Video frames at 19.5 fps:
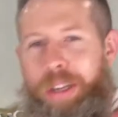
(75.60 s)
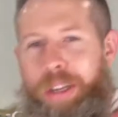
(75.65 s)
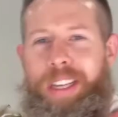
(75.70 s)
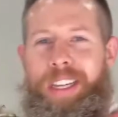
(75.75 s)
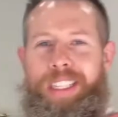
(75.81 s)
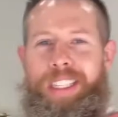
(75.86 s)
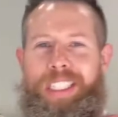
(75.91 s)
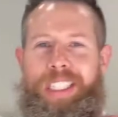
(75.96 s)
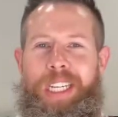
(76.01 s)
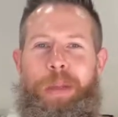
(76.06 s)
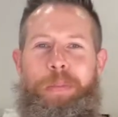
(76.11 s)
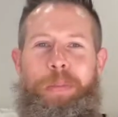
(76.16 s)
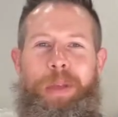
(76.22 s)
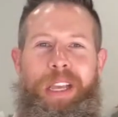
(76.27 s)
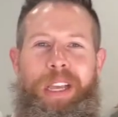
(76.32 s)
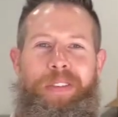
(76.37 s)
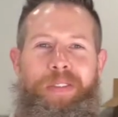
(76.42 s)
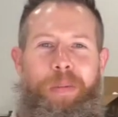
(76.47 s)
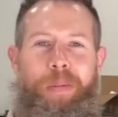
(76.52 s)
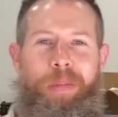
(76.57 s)
get a sneak
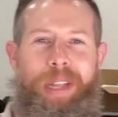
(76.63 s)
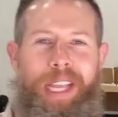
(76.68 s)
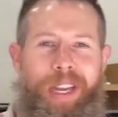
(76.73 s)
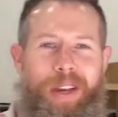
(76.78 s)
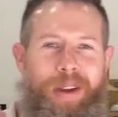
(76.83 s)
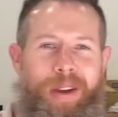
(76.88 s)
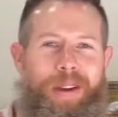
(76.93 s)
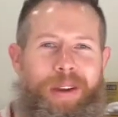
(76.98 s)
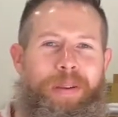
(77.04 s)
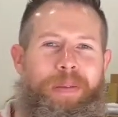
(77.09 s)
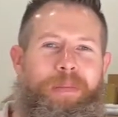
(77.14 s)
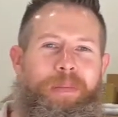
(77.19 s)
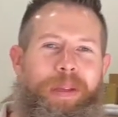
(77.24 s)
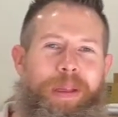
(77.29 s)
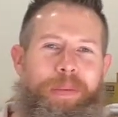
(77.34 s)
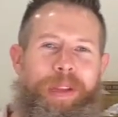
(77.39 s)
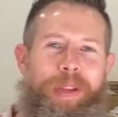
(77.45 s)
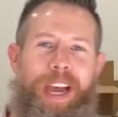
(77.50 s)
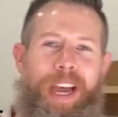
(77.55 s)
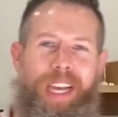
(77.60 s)
peek of them later.
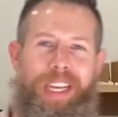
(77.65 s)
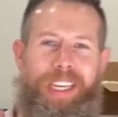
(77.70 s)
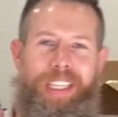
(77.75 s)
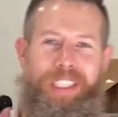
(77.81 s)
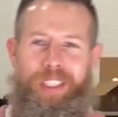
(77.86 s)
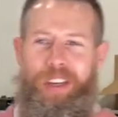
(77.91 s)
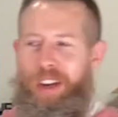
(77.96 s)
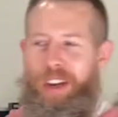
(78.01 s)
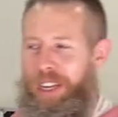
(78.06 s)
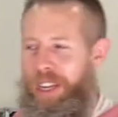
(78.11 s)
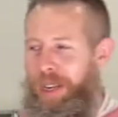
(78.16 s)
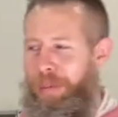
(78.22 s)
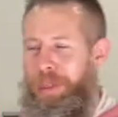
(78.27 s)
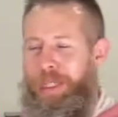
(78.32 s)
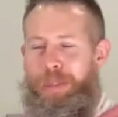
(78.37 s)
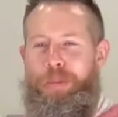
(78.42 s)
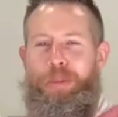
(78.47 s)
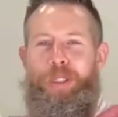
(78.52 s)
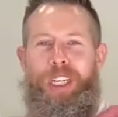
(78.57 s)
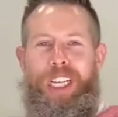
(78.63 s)
Maybe not, because there are going to be
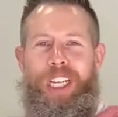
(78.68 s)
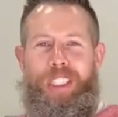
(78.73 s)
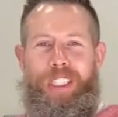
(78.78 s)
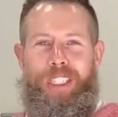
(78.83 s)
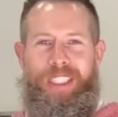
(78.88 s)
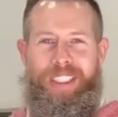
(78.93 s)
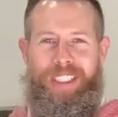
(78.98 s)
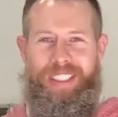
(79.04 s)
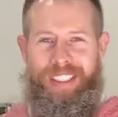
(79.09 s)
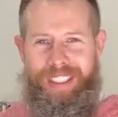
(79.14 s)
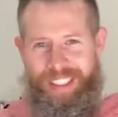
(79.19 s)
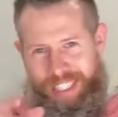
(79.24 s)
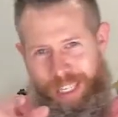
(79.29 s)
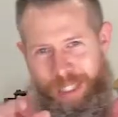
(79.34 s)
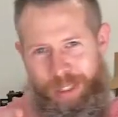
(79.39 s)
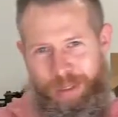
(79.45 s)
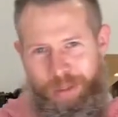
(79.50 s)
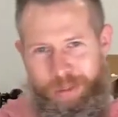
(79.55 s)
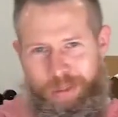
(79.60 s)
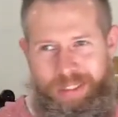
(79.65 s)
some changes.
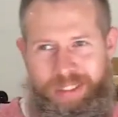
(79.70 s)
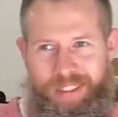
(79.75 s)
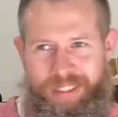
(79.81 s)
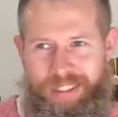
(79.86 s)
Stay tuned.